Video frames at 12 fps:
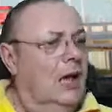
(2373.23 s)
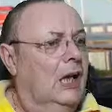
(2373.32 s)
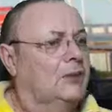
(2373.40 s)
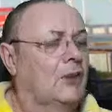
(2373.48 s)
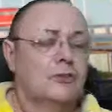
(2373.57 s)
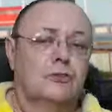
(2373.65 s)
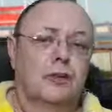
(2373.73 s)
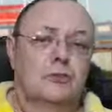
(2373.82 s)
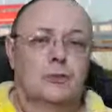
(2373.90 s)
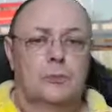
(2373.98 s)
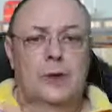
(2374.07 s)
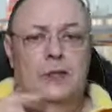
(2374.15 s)
it doesn't seem
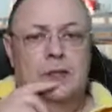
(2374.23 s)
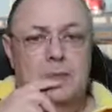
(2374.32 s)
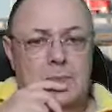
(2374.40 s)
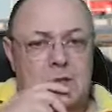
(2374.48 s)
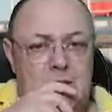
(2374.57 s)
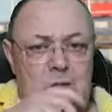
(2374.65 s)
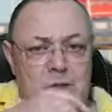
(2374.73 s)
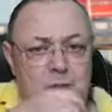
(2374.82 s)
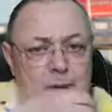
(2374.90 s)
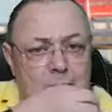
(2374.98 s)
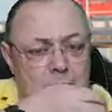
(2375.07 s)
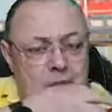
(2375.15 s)
to have made that many
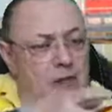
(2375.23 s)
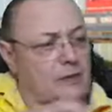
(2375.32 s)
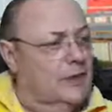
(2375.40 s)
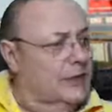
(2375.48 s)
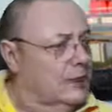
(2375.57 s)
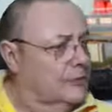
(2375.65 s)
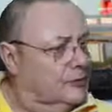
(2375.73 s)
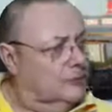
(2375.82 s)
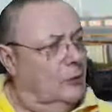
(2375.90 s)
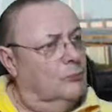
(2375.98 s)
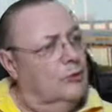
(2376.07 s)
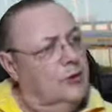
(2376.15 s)
newspapers over here for
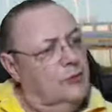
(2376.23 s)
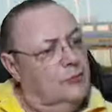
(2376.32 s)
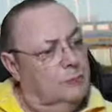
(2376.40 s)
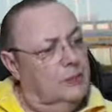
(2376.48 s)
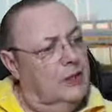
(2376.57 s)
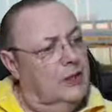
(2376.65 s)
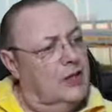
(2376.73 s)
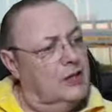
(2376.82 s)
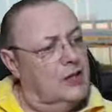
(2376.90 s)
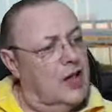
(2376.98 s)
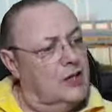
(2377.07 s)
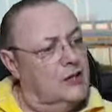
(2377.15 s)
some reason, but
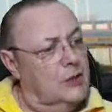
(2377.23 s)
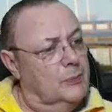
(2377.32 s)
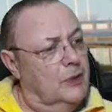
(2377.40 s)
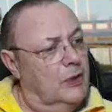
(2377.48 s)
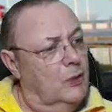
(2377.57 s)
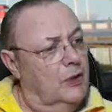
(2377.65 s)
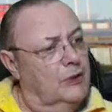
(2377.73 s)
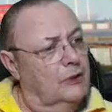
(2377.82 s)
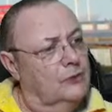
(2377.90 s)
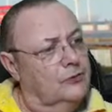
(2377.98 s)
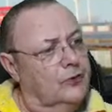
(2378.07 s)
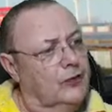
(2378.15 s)
it's actually been quite
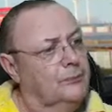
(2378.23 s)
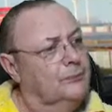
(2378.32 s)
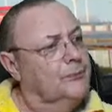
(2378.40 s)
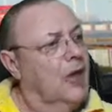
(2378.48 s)
nasty.